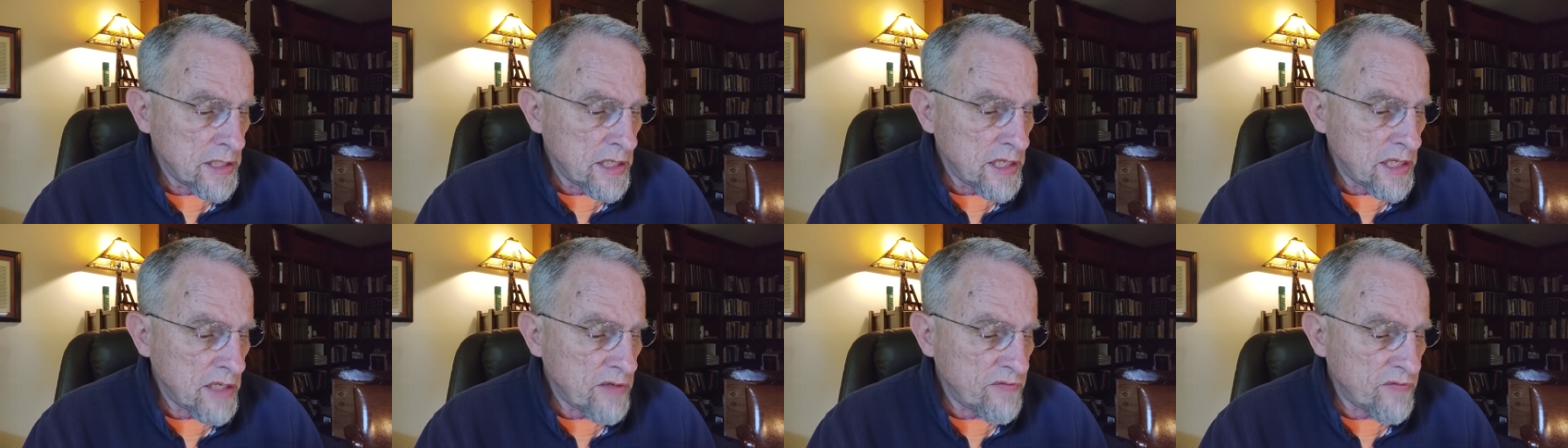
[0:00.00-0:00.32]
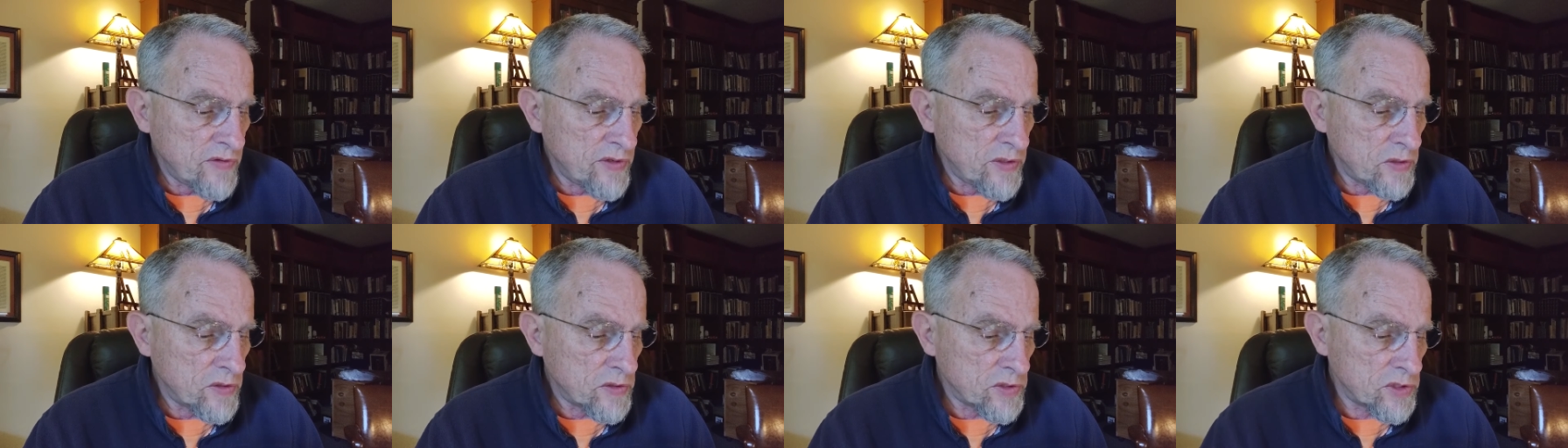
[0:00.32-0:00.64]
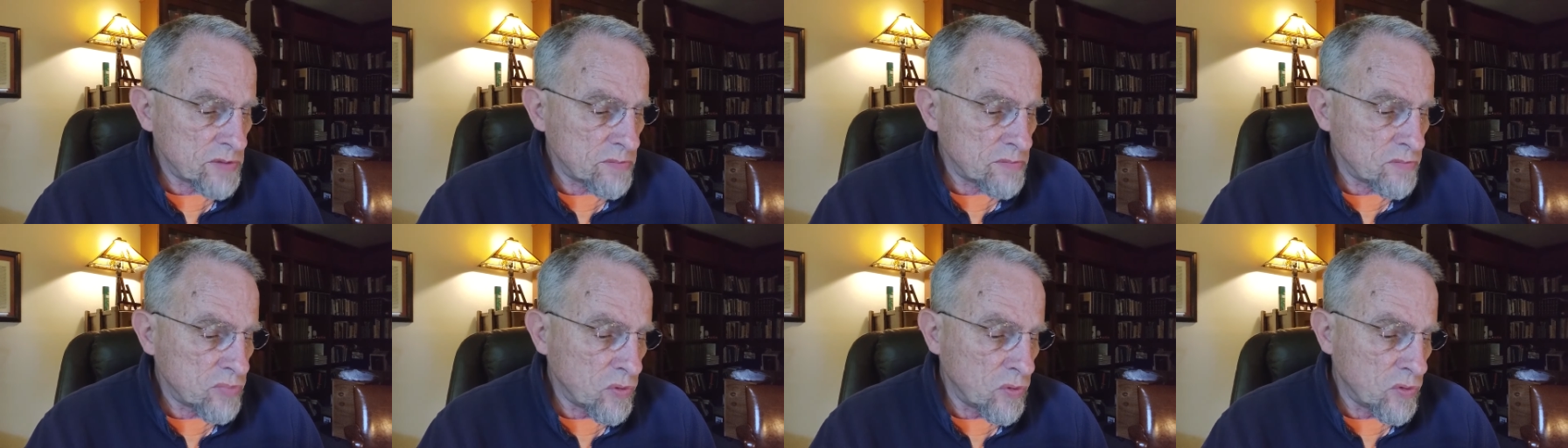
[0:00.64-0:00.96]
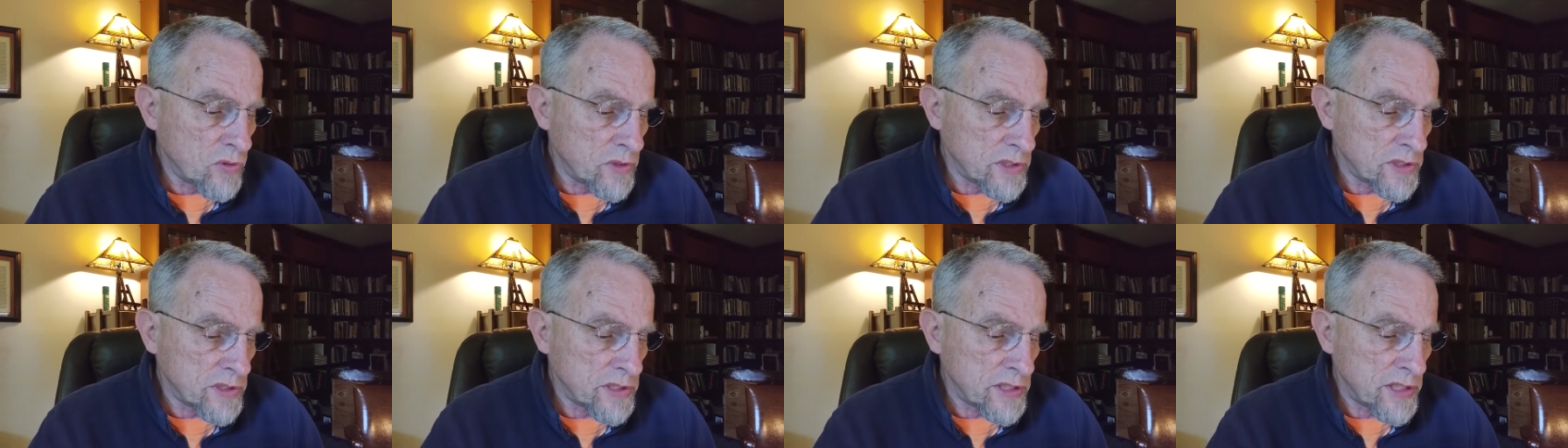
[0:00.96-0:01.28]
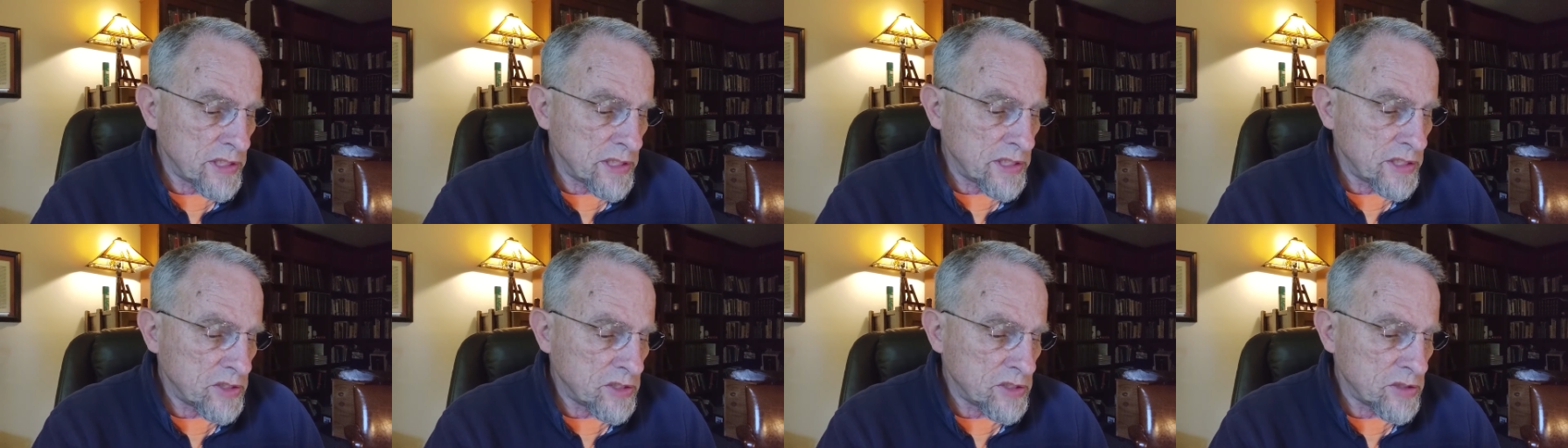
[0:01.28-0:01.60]
He feels important
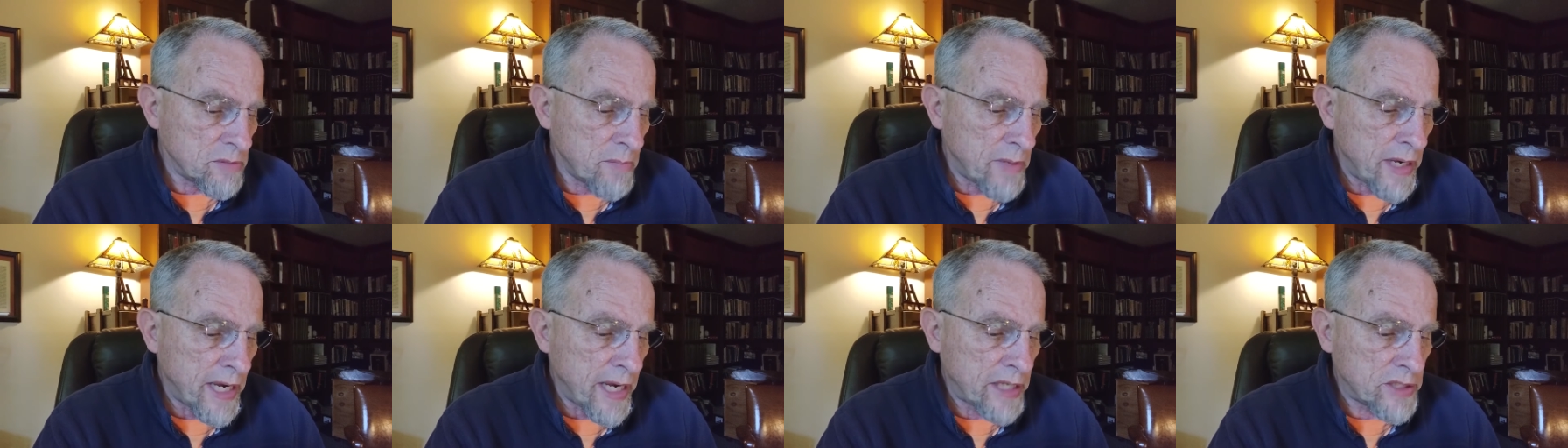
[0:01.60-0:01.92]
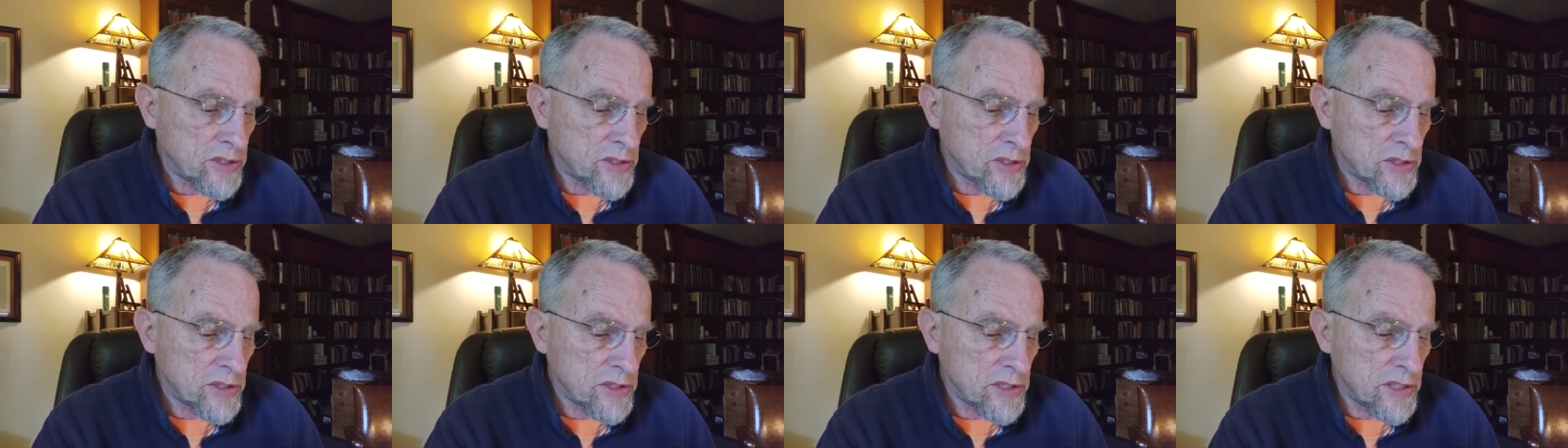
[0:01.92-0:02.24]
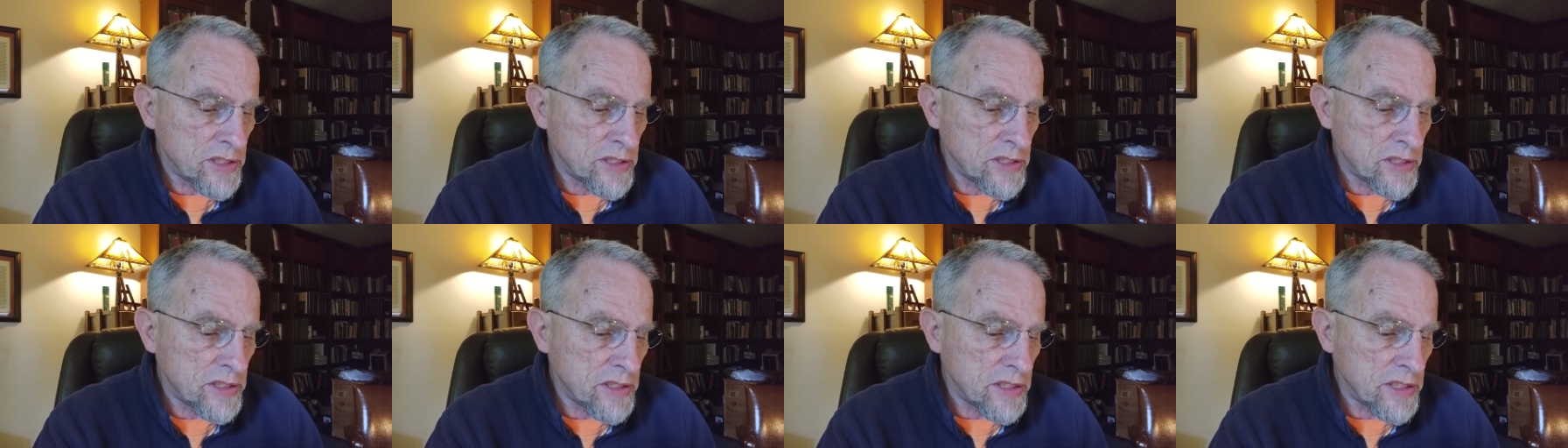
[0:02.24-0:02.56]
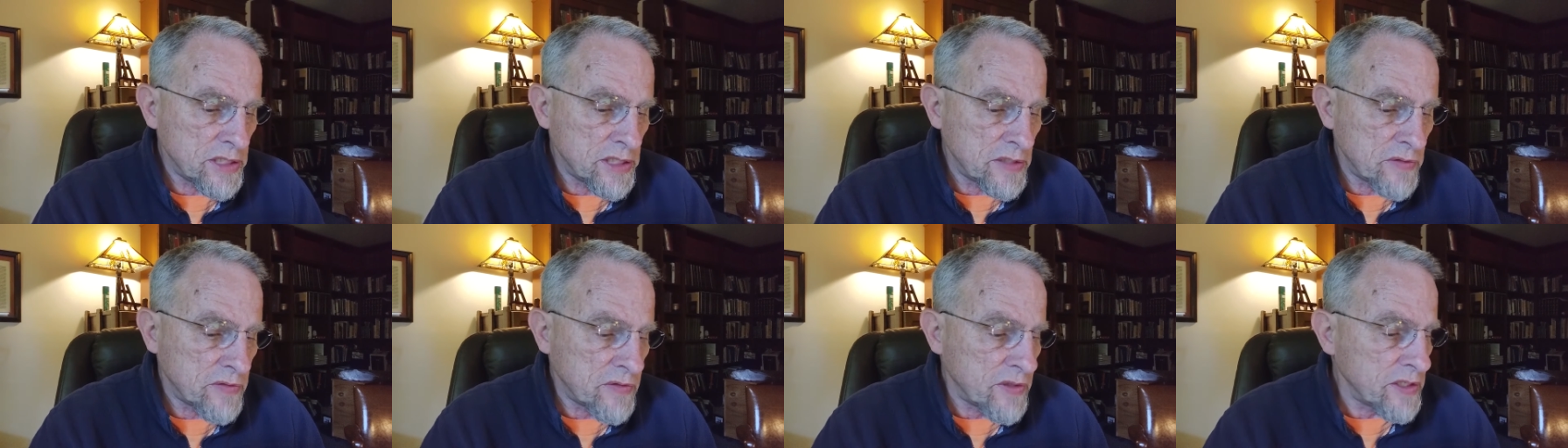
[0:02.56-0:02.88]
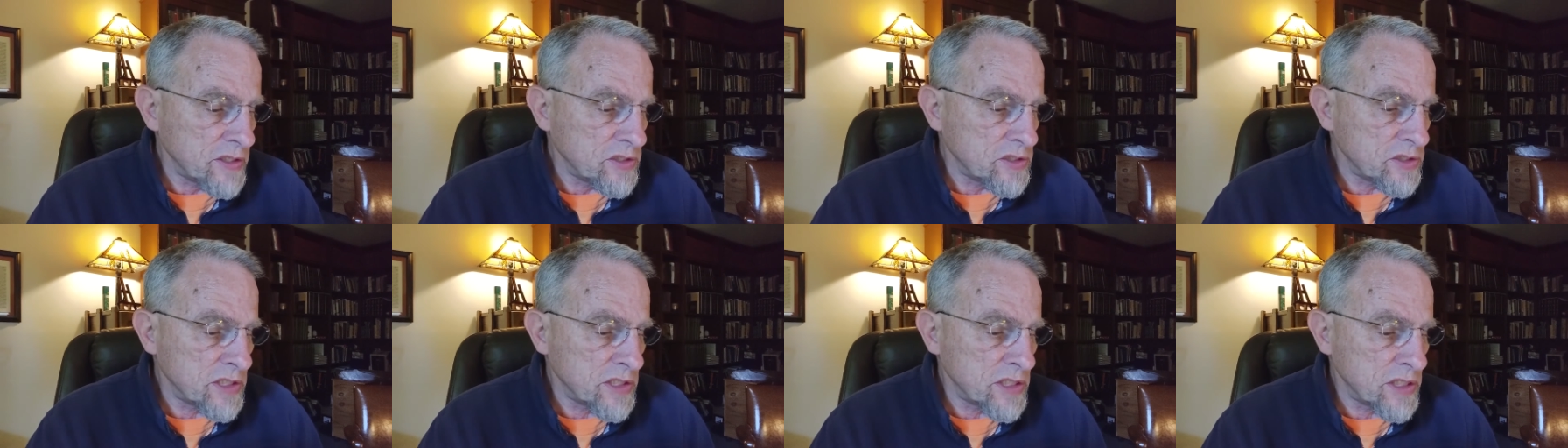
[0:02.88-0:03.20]
in his imagined dignity and
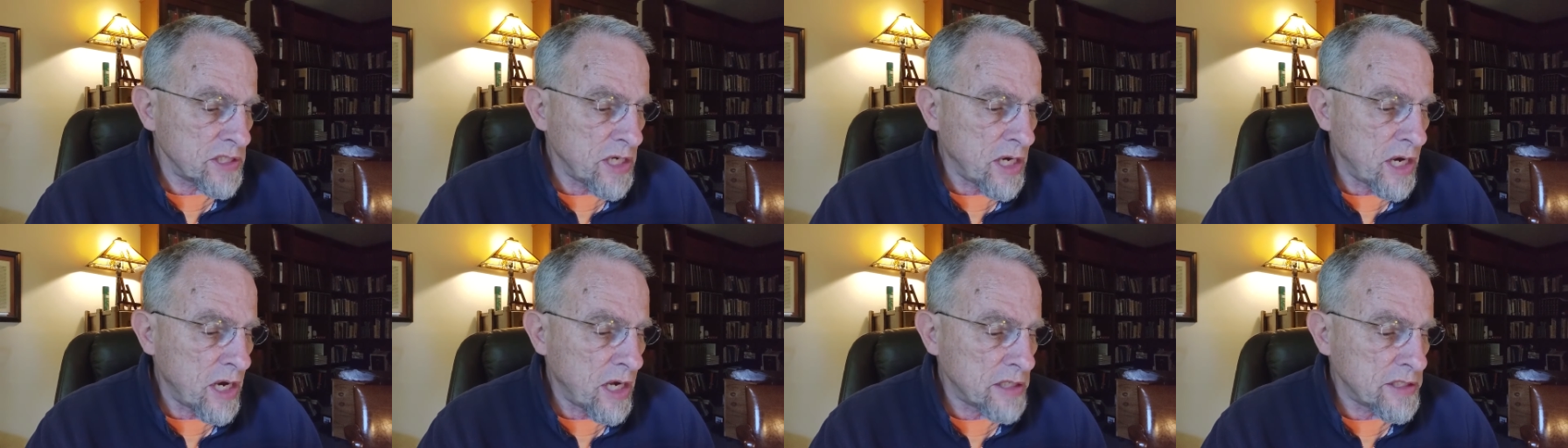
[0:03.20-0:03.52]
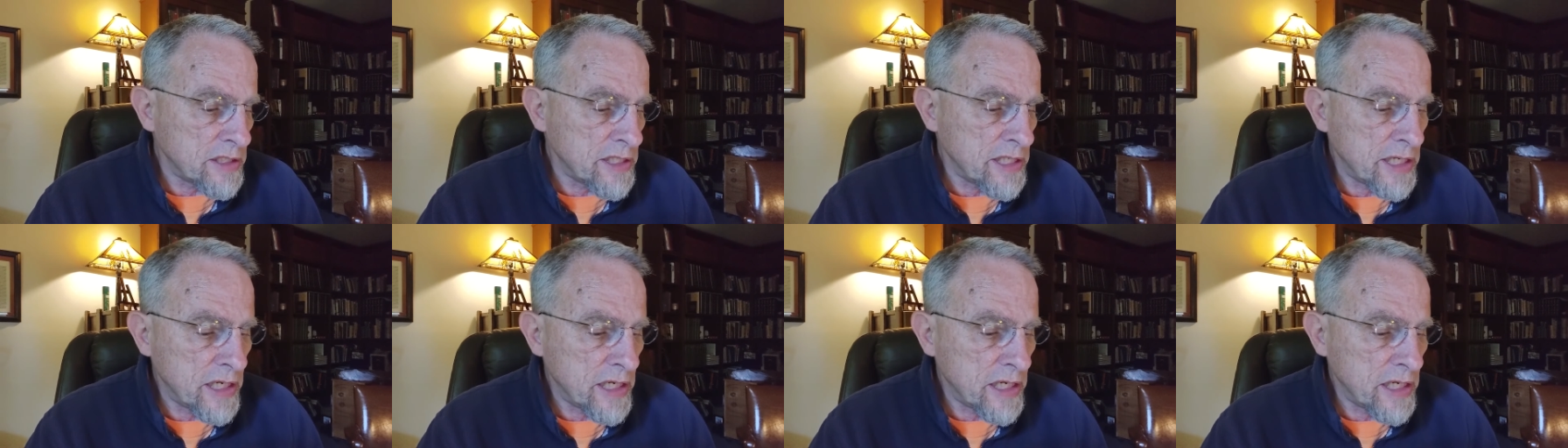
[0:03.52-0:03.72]
thinks that God